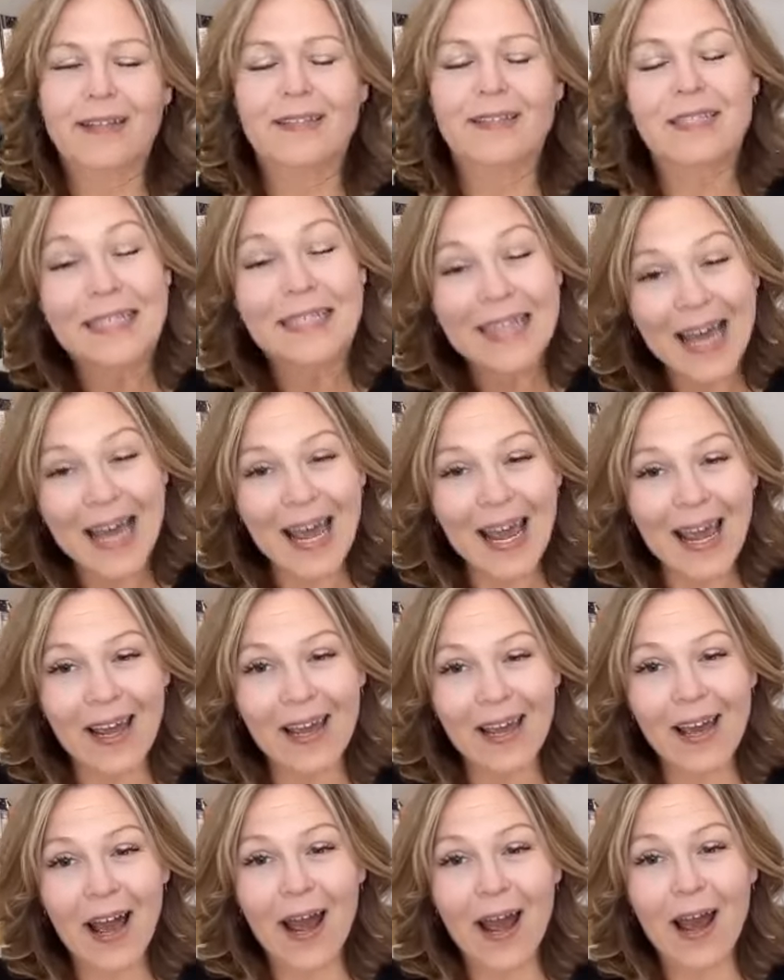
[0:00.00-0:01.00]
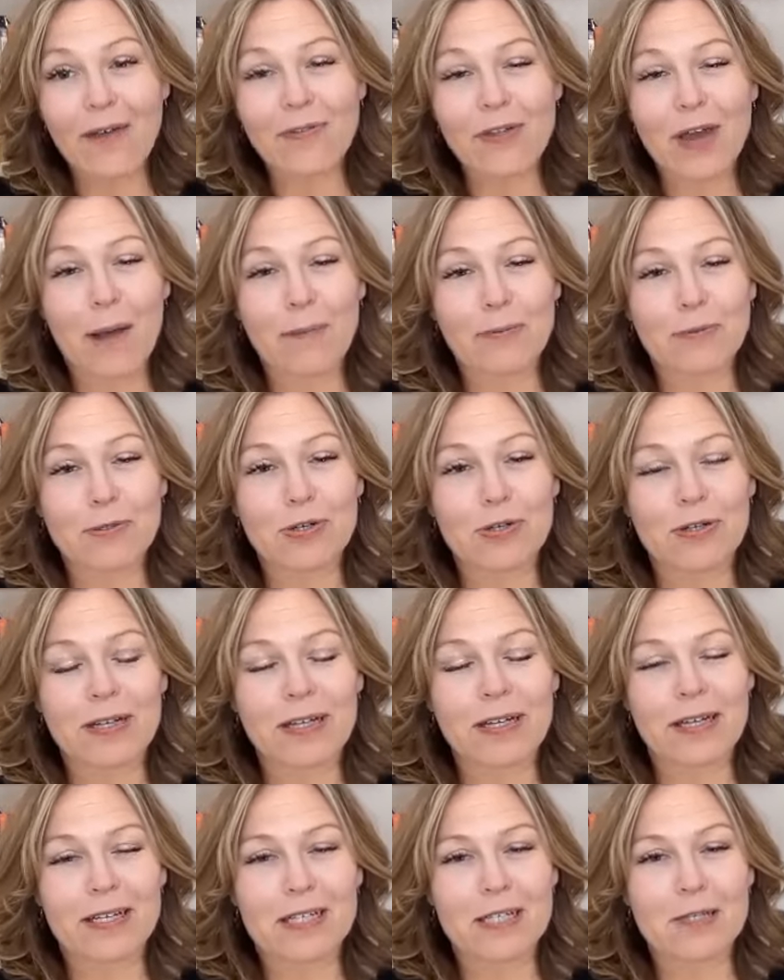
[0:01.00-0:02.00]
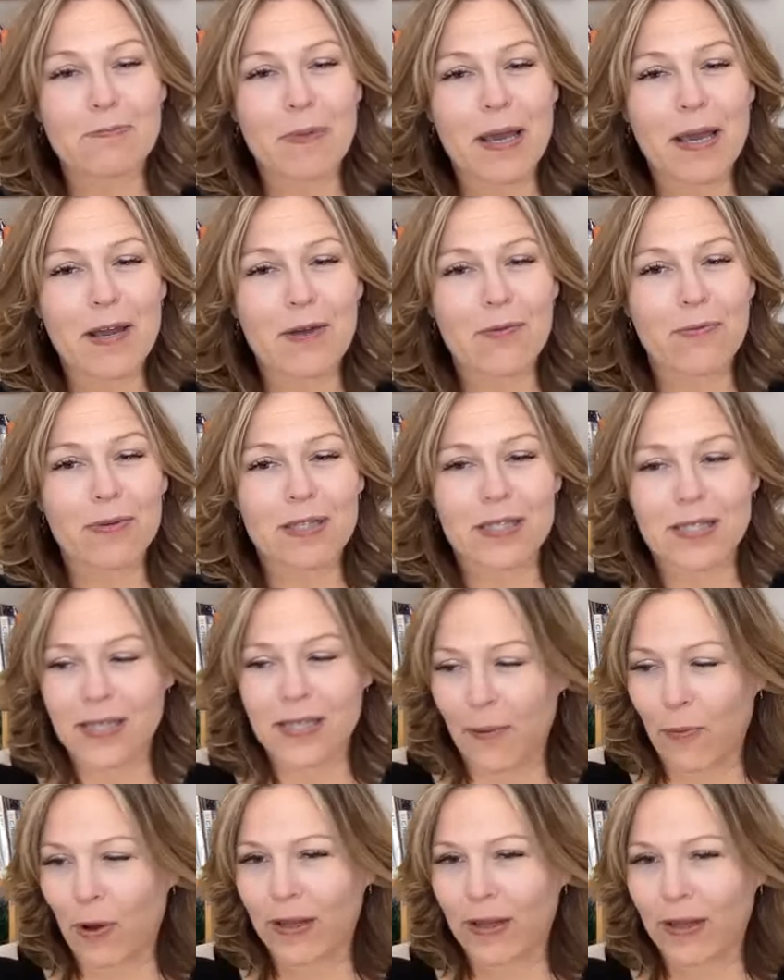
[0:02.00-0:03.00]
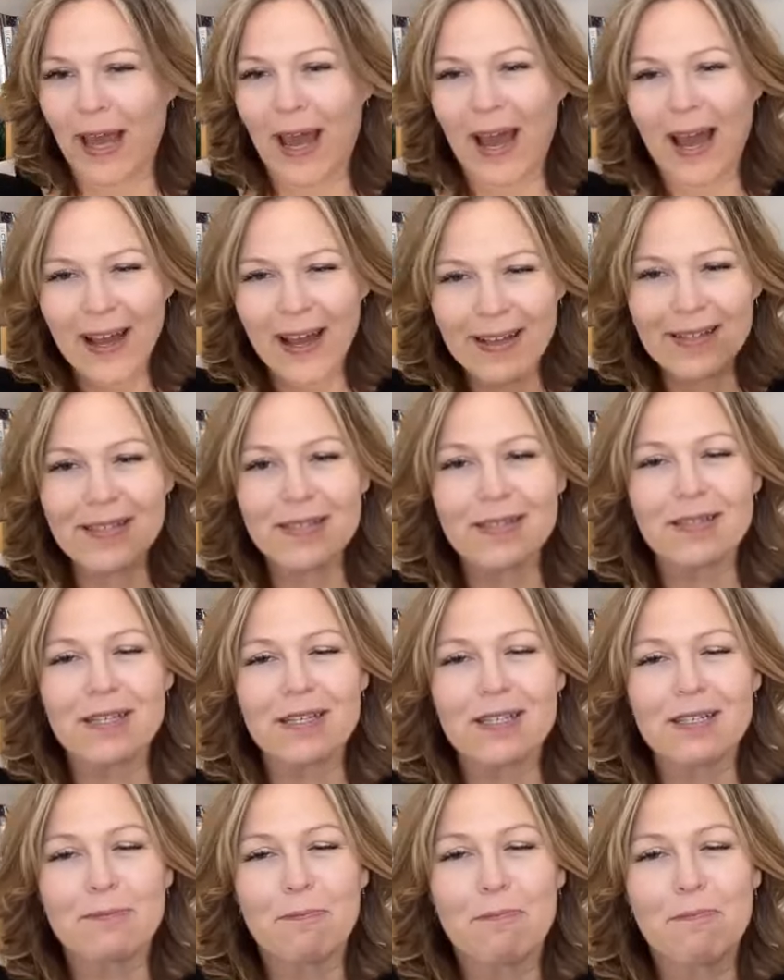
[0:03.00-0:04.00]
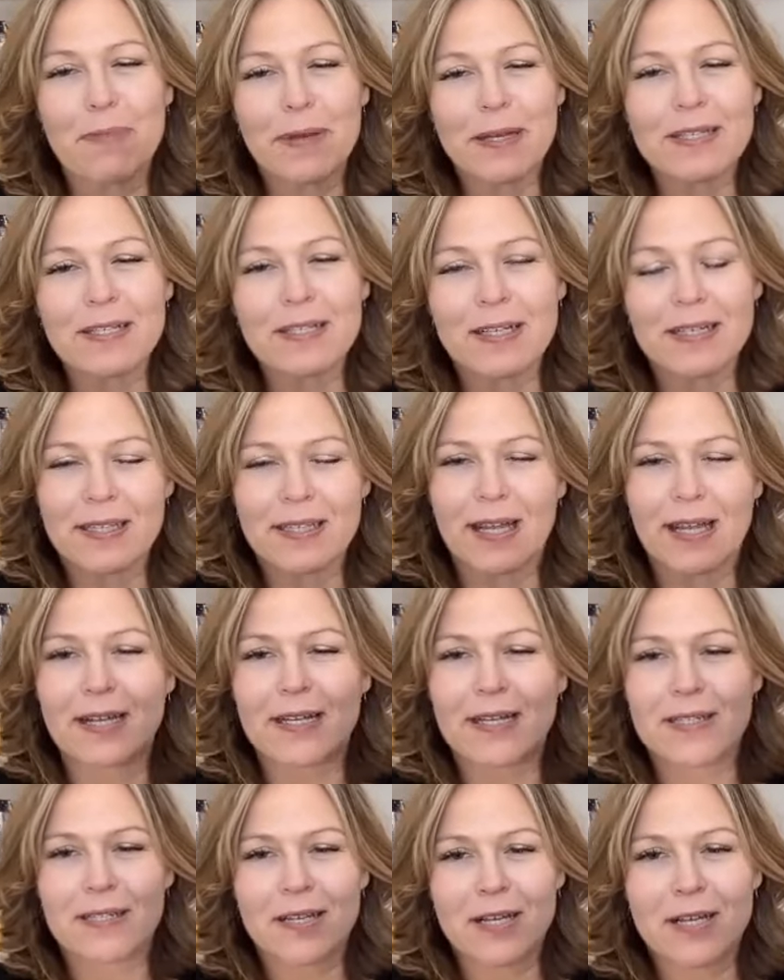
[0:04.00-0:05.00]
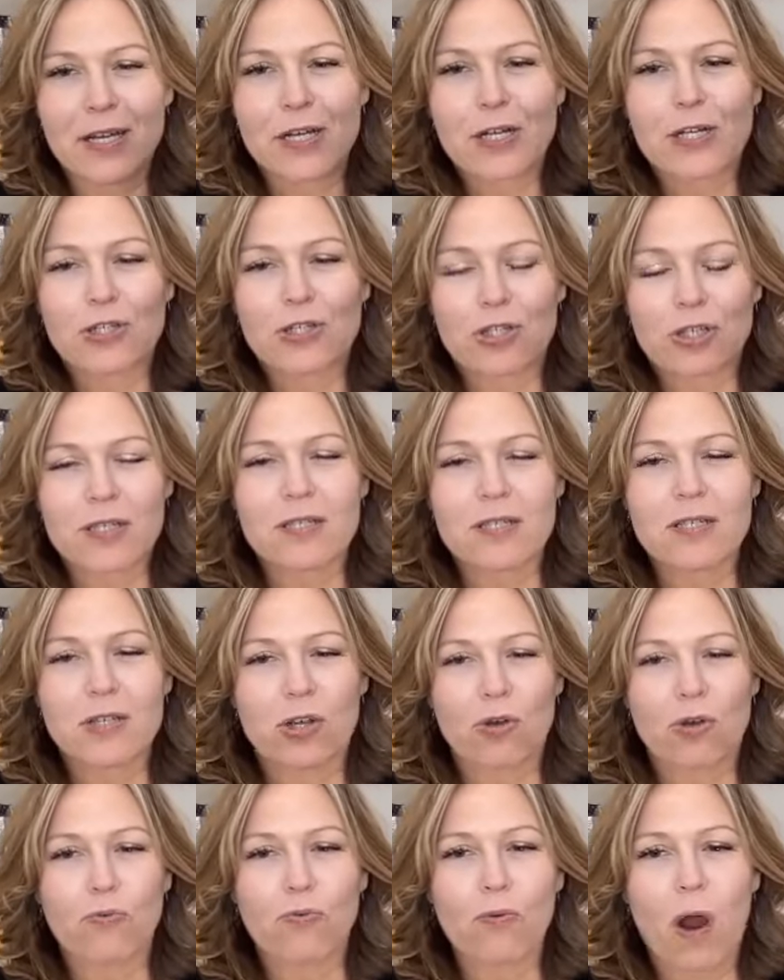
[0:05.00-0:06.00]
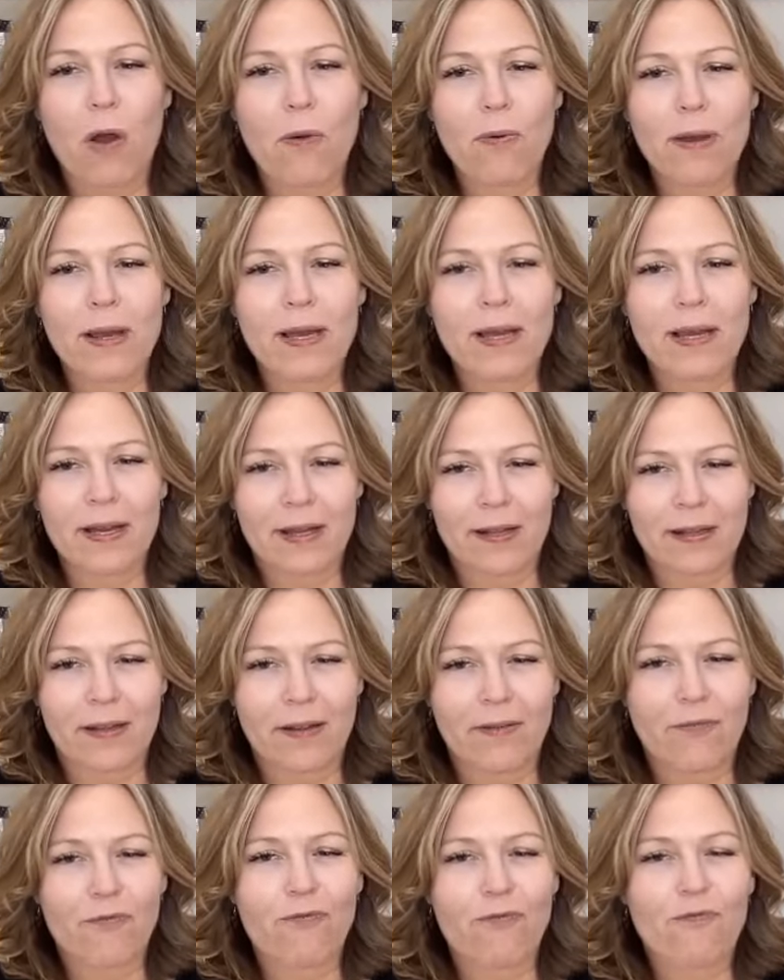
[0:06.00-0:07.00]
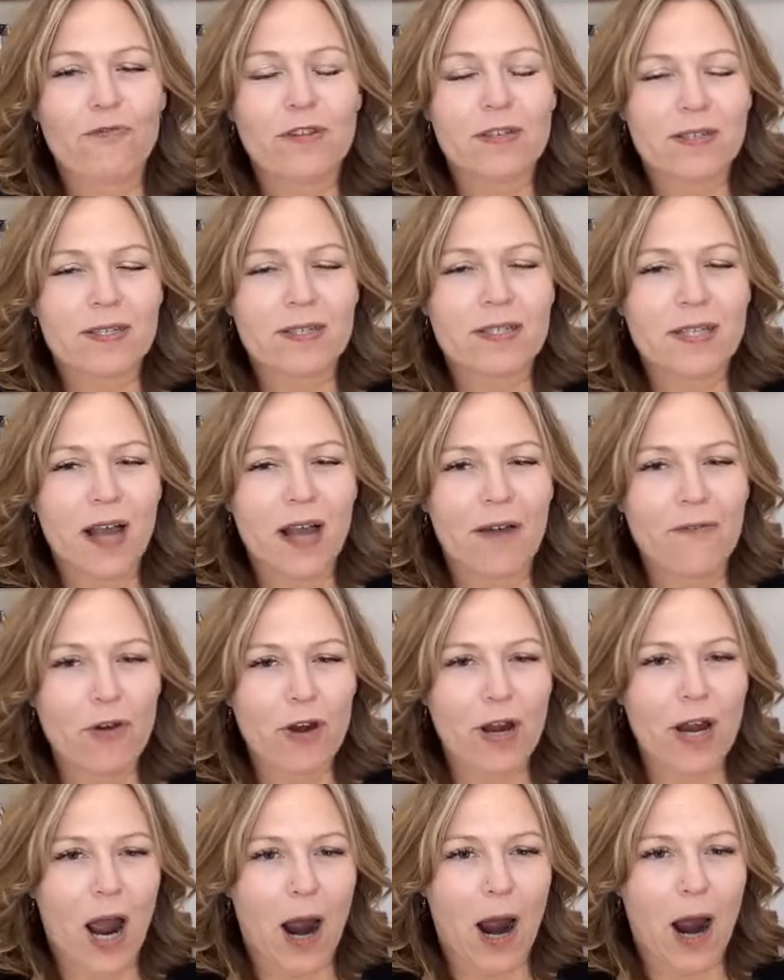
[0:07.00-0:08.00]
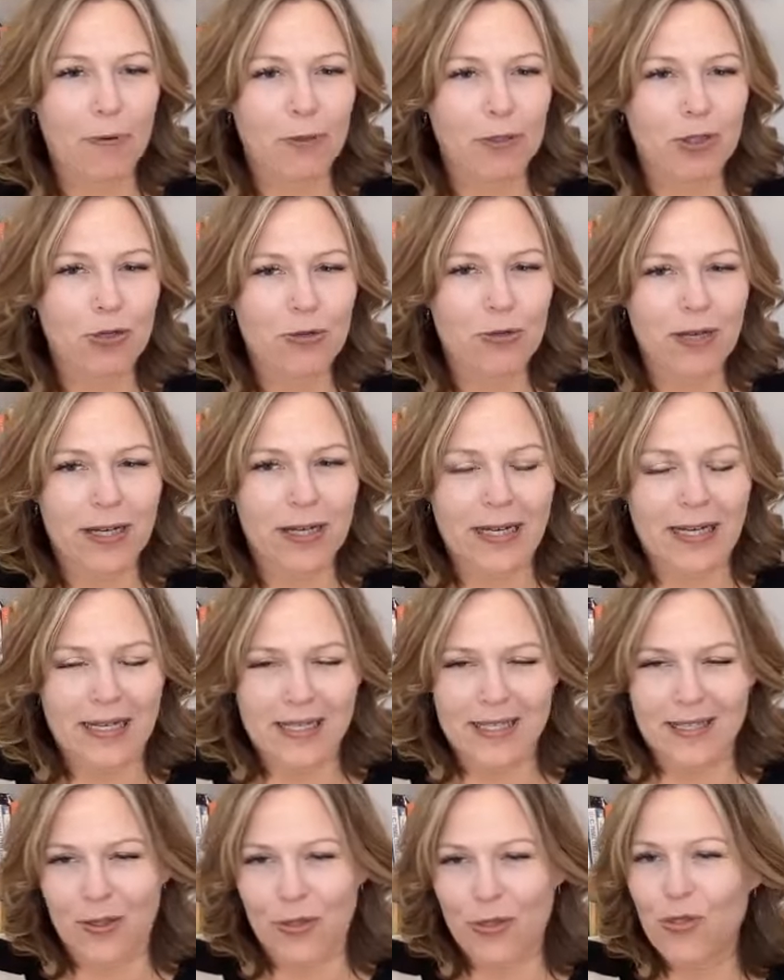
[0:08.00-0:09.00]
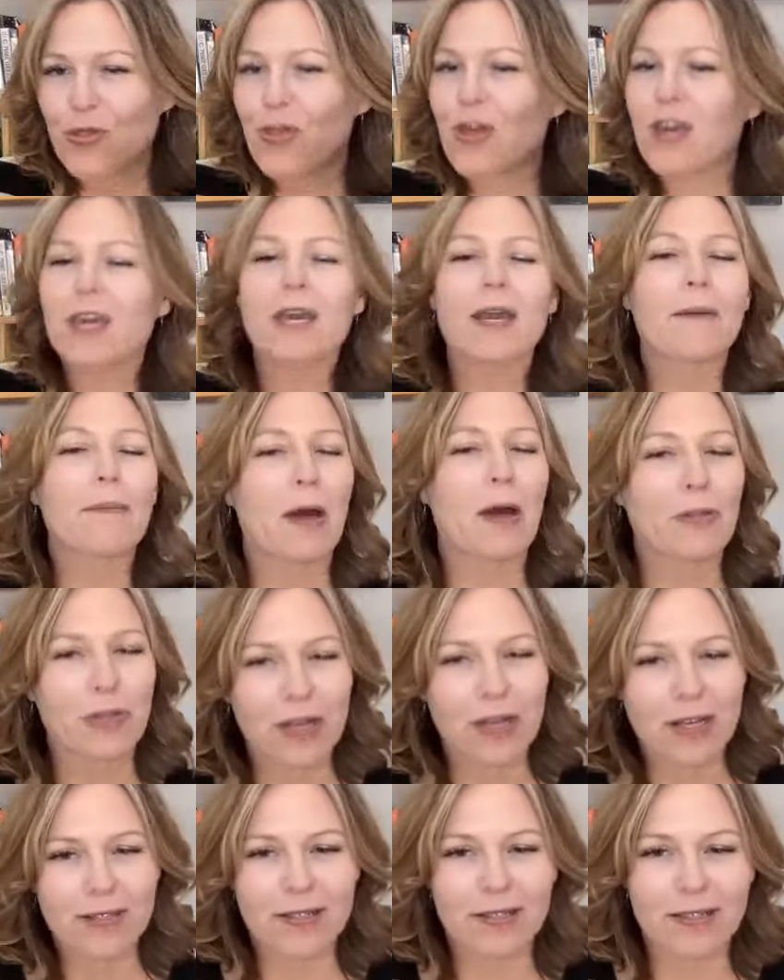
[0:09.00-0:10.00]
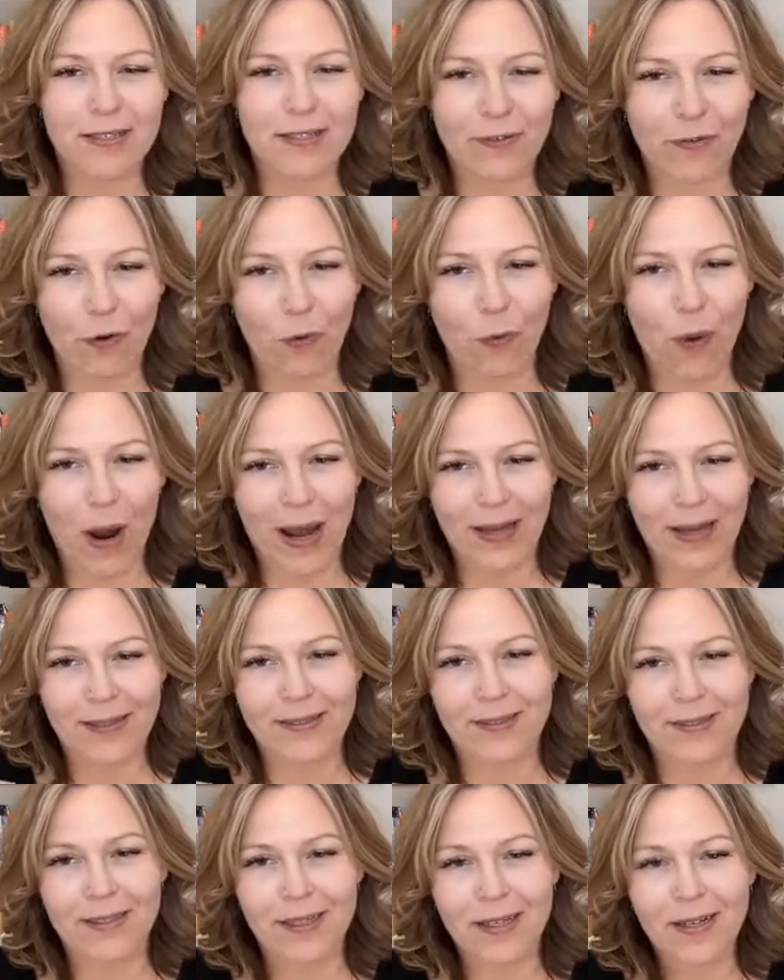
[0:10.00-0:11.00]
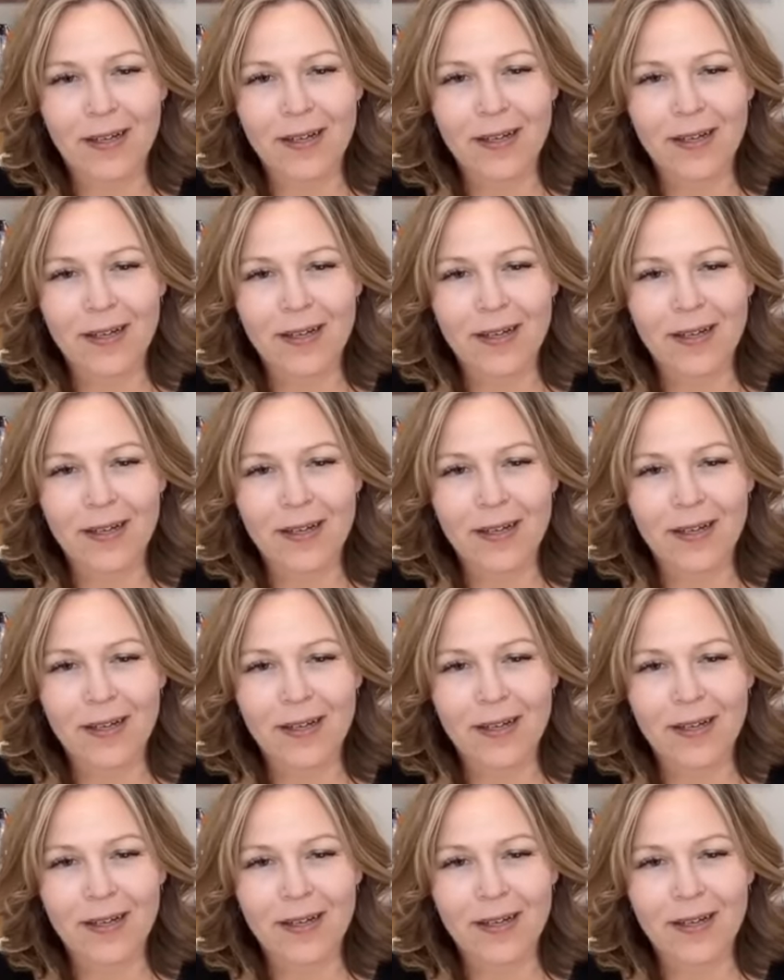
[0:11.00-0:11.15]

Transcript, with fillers: And today I have the opportunity to speak with someone that has this business that is just growing and discovering opportunities and thinking about things in different ways